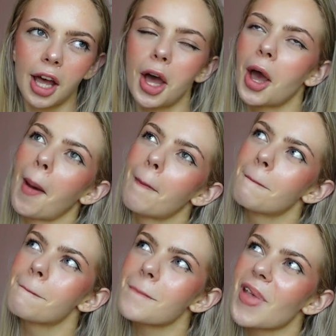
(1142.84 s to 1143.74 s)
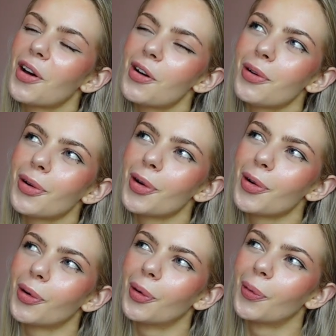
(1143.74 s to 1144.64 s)
Death
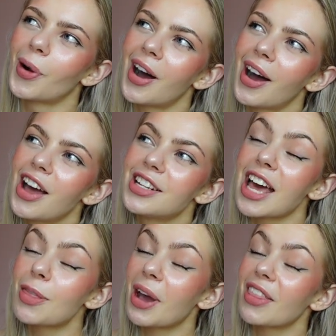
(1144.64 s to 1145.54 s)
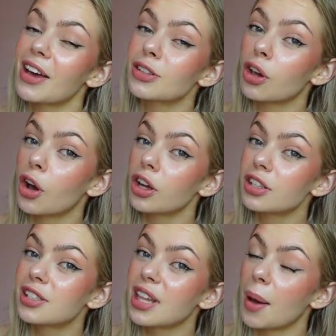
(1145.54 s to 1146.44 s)
by a Thousand
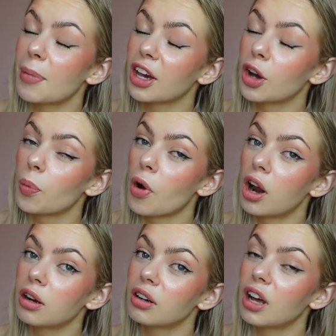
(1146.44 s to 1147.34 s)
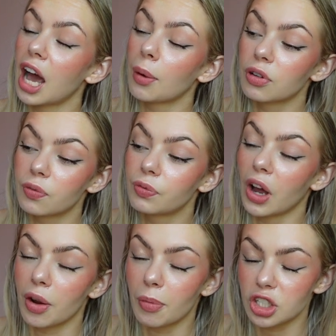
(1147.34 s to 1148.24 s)
Cuts. That'd be a good one. I would
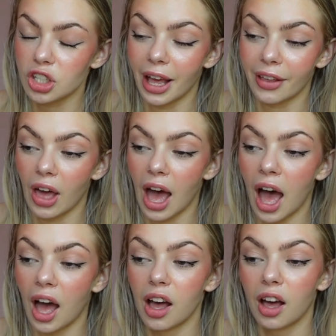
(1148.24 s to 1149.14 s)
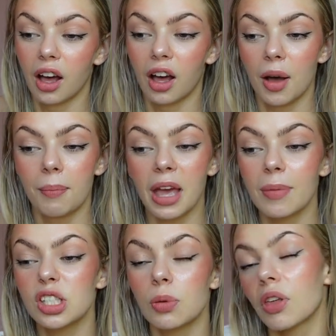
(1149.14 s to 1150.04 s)
very much like that.
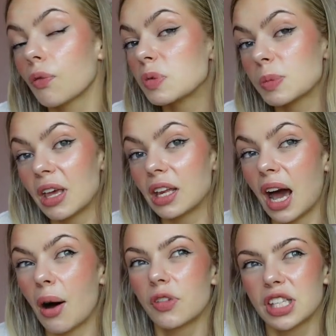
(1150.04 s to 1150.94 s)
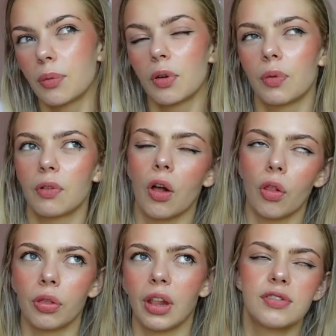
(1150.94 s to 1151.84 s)
Maybe something from Speak Now. Obviously we've got
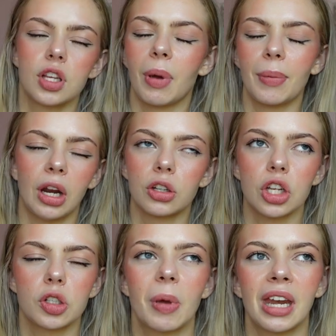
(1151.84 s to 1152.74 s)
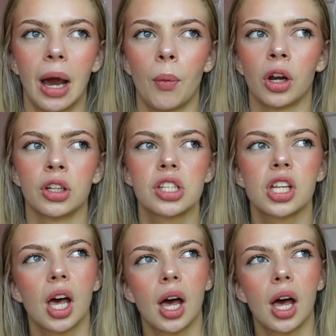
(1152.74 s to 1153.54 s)
Long Live, so maybe not two Speak Now ones.